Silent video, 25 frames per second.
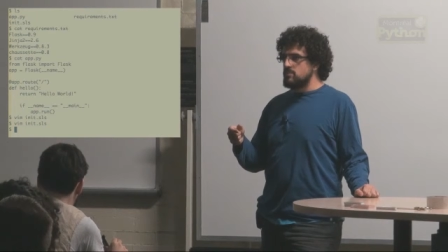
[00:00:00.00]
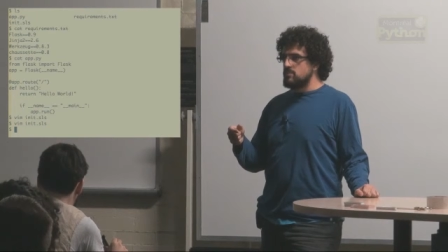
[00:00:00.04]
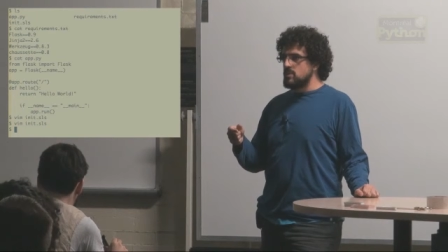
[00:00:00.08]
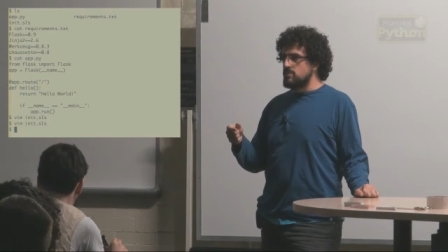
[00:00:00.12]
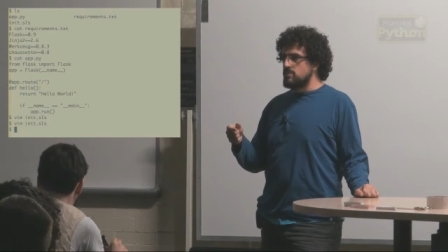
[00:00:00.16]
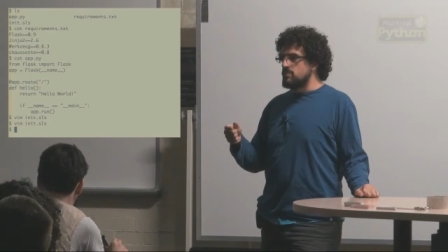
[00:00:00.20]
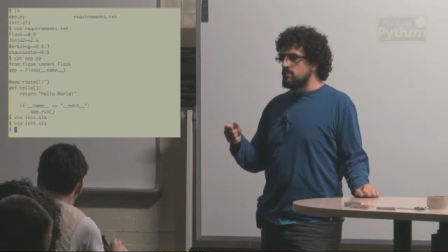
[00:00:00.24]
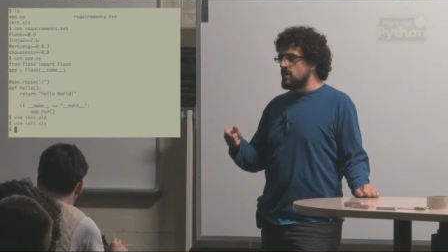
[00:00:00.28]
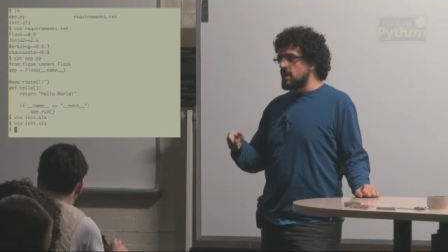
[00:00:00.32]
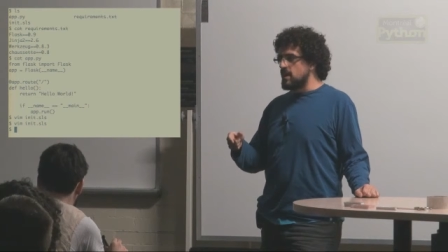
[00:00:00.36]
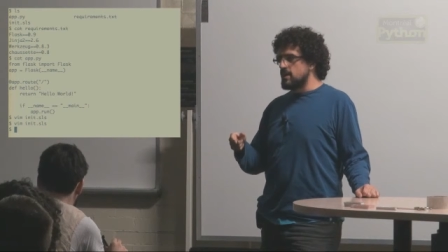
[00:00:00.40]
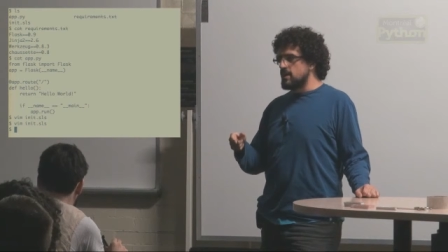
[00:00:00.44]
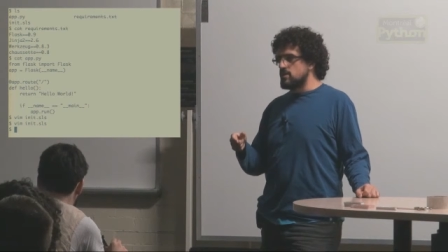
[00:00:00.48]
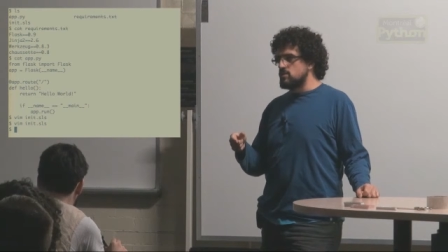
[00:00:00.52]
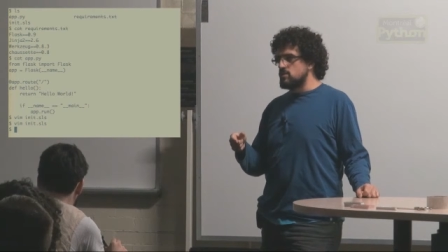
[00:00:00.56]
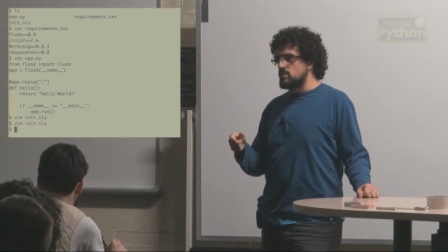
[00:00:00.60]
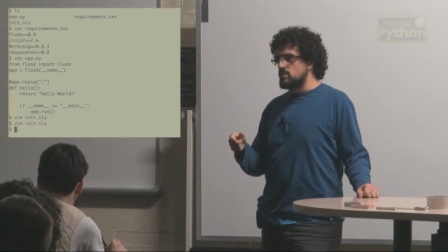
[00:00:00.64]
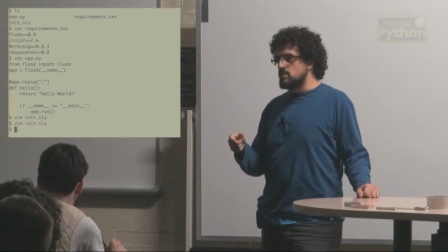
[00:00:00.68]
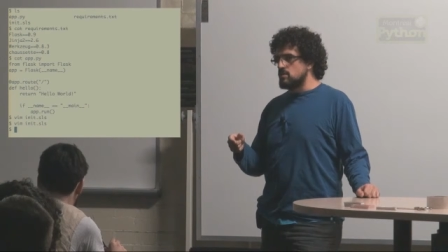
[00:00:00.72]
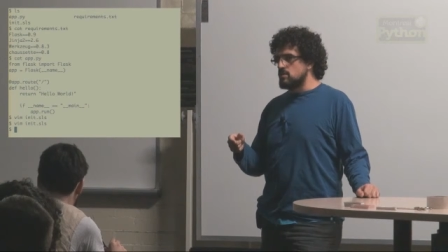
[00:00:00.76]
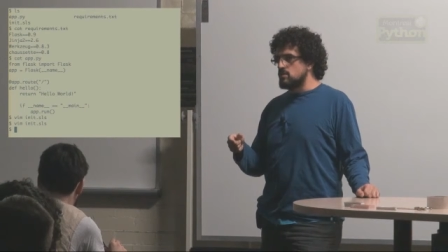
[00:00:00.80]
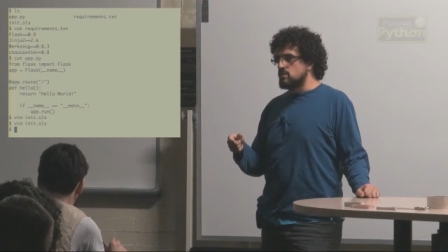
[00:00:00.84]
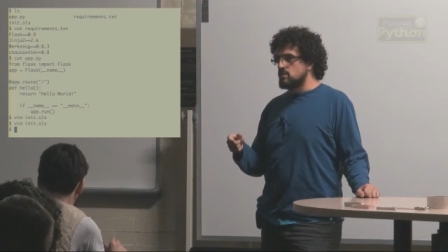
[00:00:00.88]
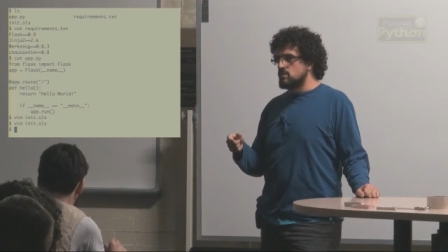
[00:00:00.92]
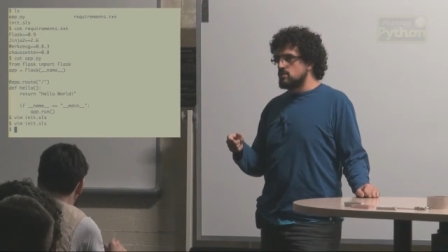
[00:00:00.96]
the
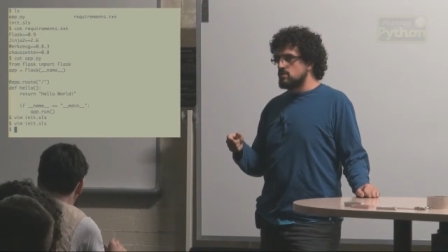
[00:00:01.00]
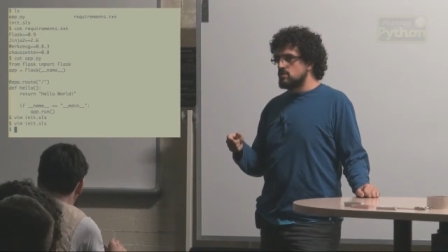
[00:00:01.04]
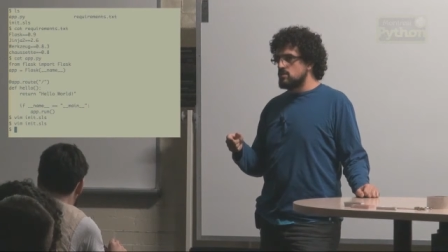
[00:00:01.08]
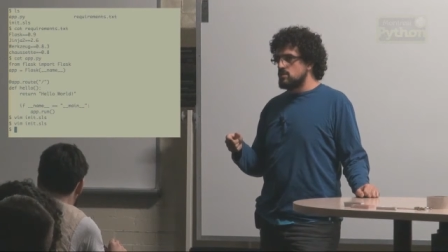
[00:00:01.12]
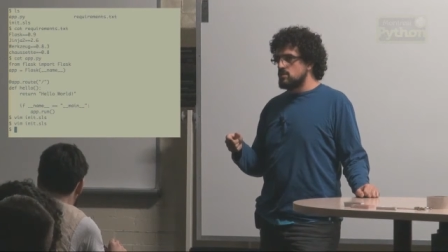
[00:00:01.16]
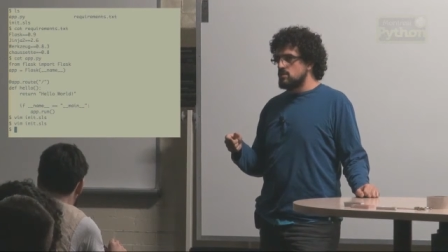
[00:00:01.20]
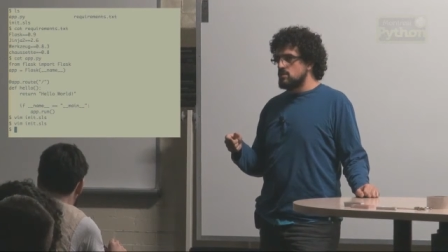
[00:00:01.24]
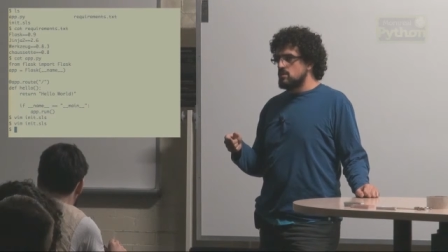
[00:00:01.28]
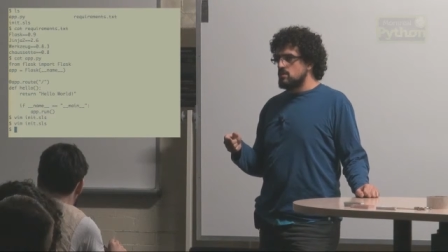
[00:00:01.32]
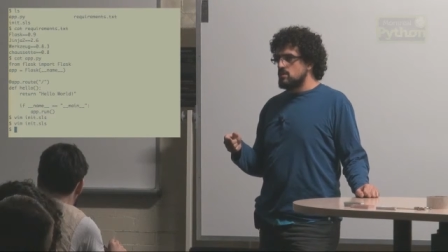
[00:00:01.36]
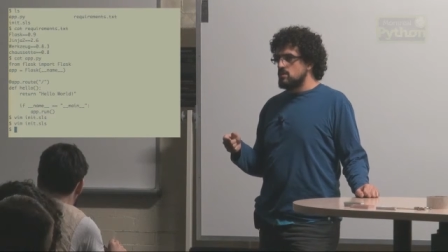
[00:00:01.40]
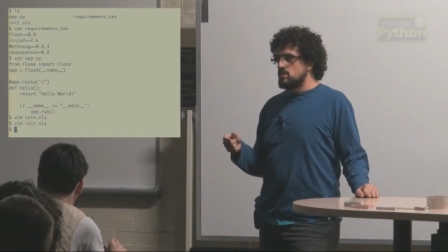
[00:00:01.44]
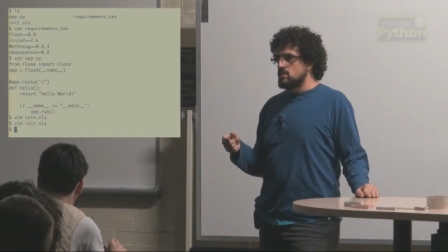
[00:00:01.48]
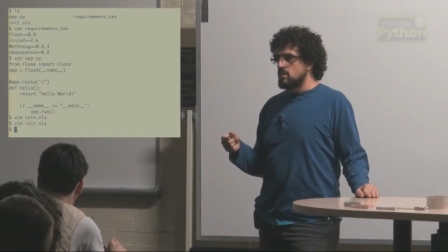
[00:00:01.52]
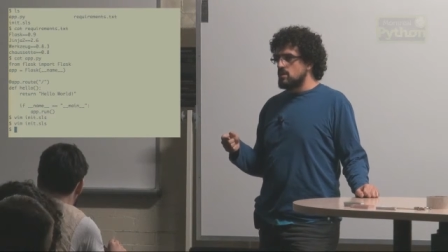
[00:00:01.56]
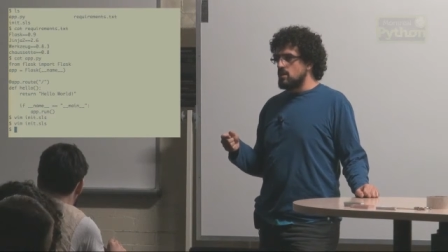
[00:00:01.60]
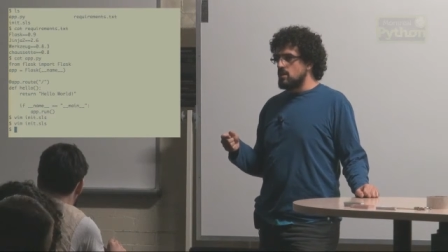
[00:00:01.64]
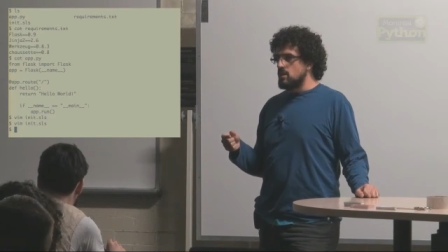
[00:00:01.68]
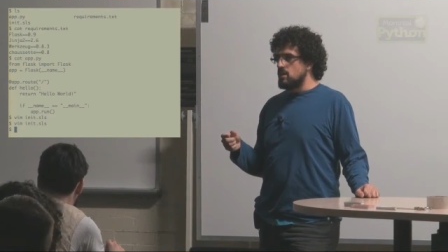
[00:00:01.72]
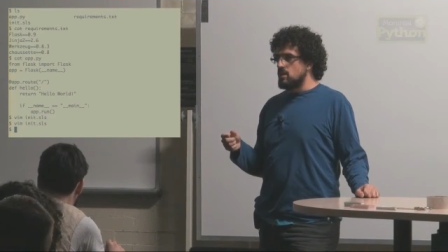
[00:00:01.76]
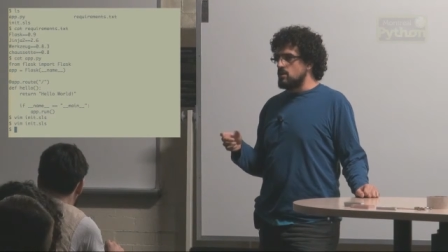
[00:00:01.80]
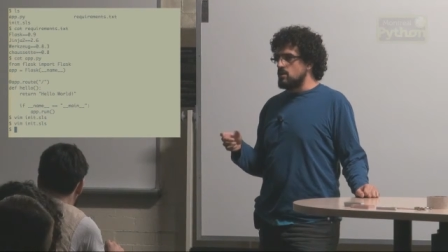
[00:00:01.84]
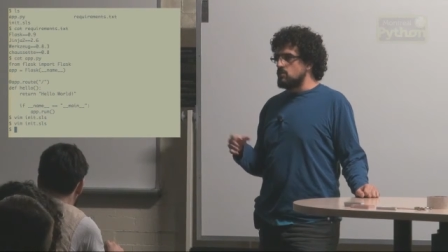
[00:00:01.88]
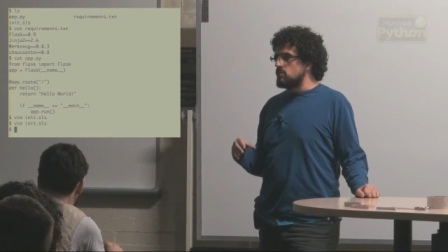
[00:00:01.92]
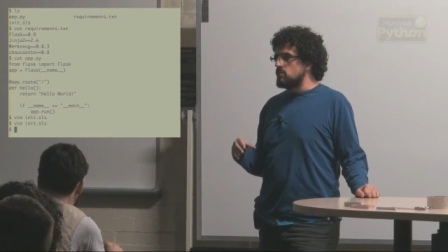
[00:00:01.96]
packages
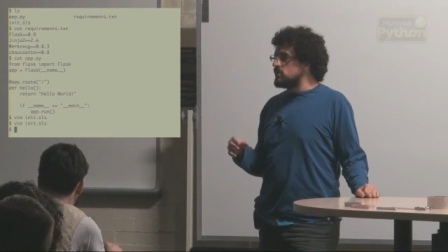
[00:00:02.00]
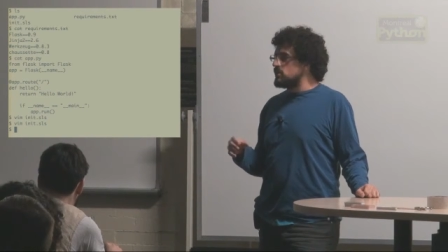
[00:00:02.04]
uh, would